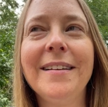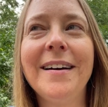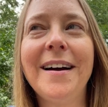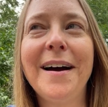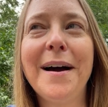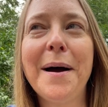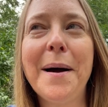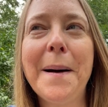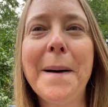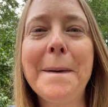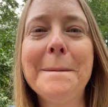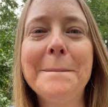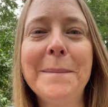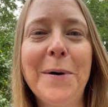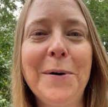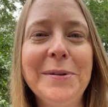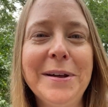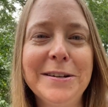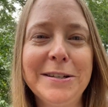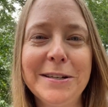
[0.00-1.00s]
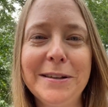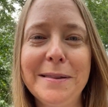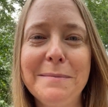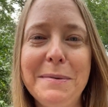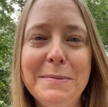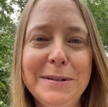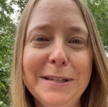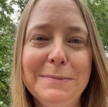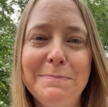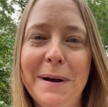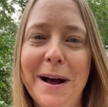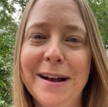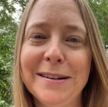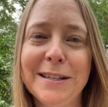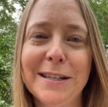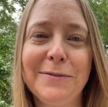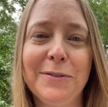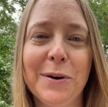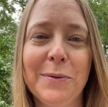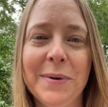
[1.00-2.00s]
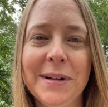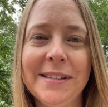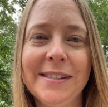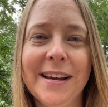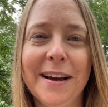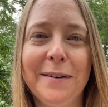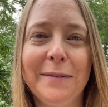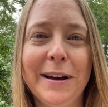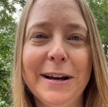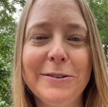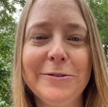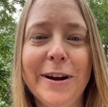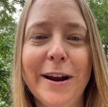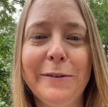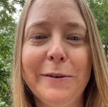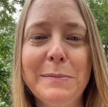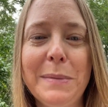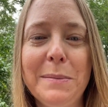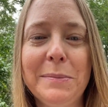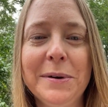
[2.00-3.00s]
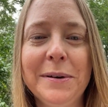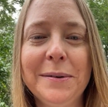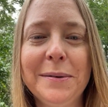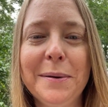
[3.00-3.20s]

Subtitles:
Hold on, let me just pause this for 1 sec while I try and remember.